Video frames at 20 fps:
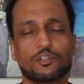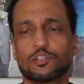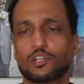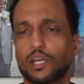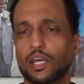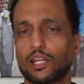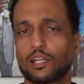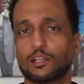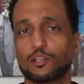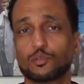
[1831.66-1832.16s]

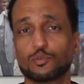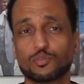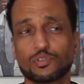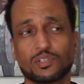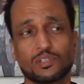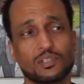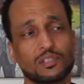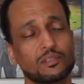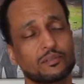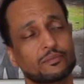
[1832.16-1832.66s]
and
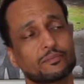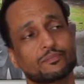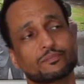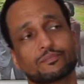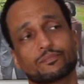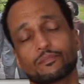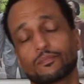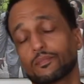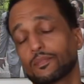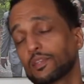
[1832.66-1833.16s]
loosened it.
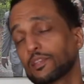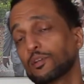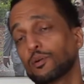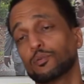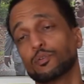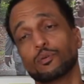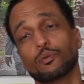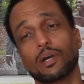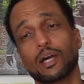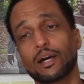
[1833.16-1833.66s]

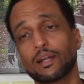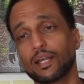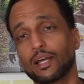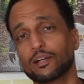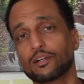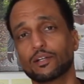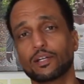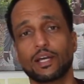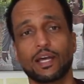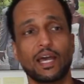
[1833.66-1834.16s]
Don't know how that
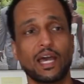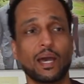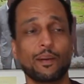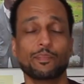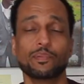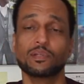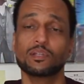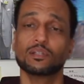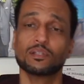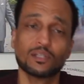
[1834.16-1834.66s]
could have
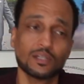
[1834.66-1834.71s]
happened.